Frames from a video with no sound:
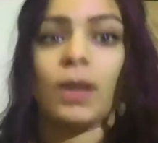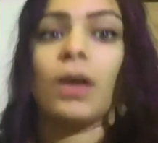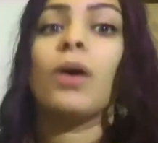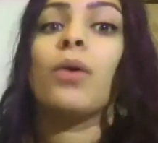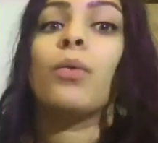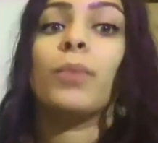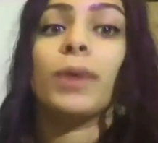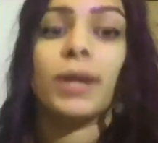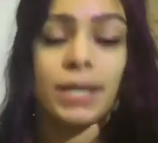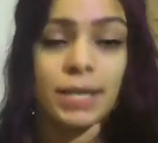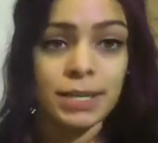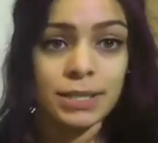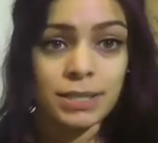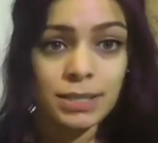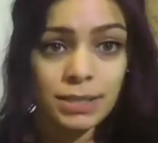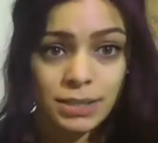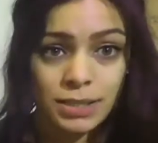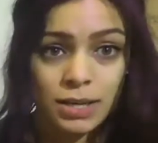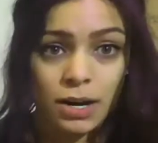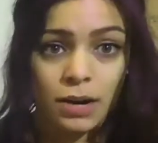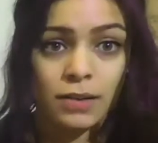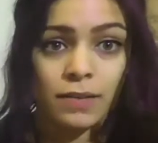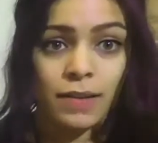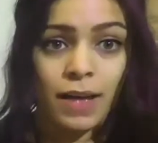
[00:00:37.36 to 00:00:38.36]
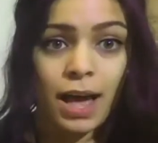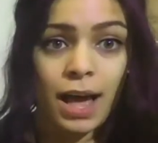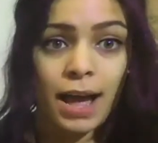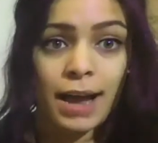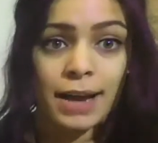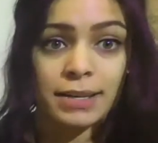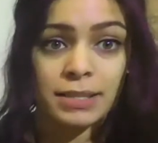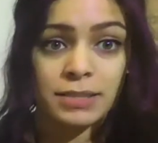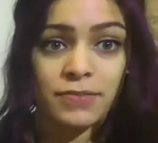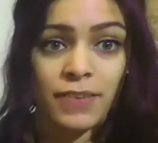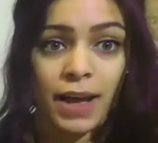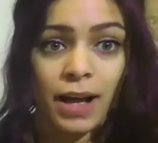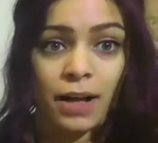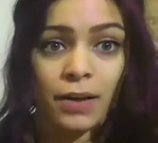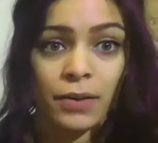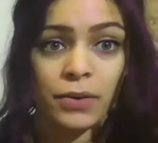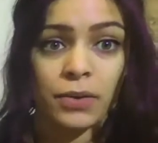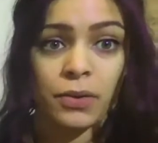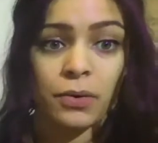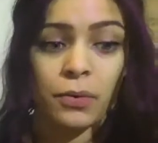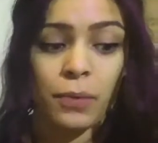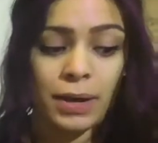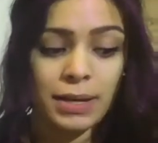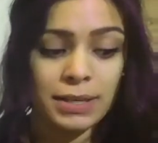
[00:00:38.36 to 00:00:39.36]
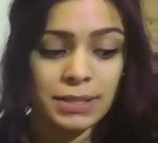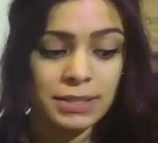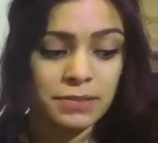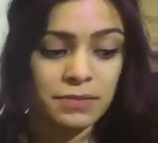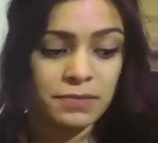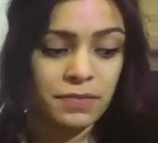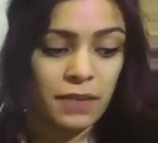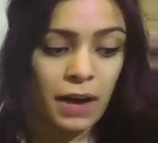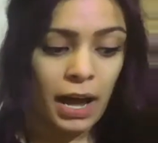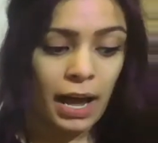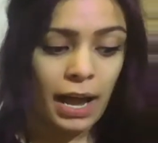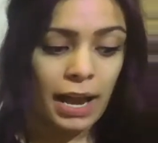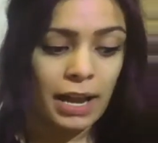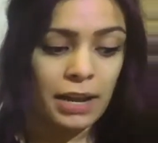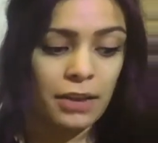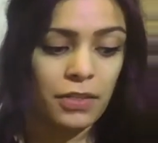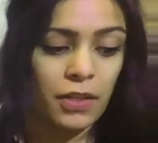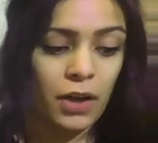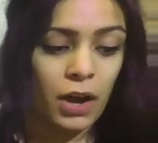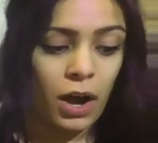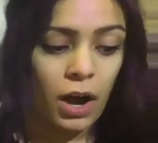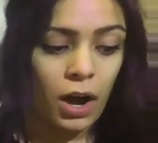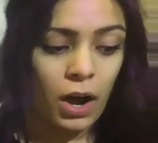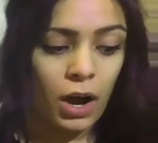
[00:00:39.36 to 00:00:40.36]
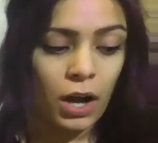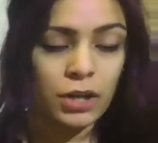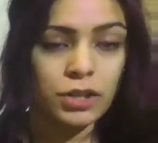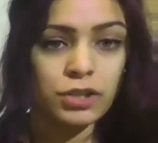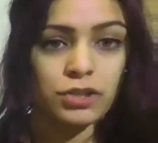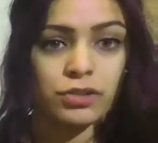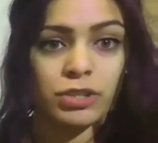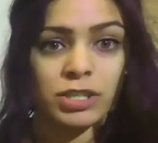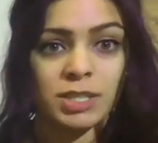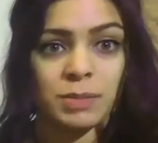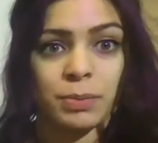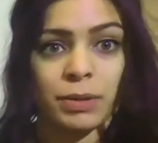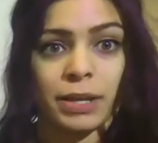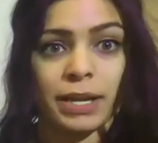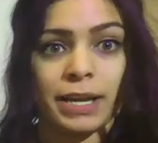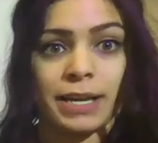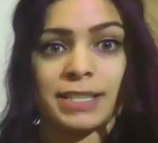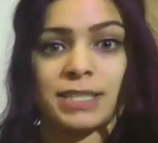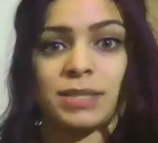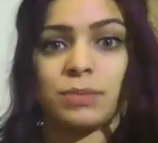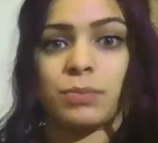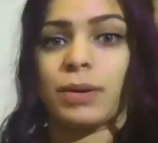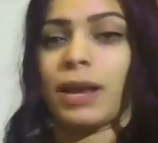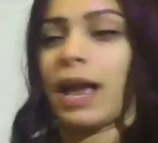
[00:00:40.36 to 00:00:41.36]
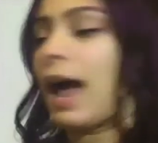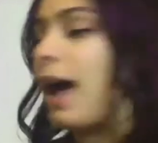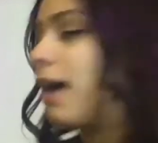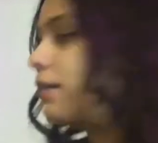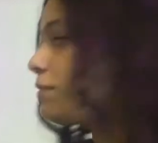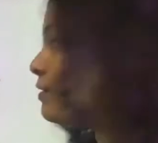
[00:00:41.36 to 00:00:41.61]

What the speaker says: We need to start in the highest value and divide the hundreds place. We have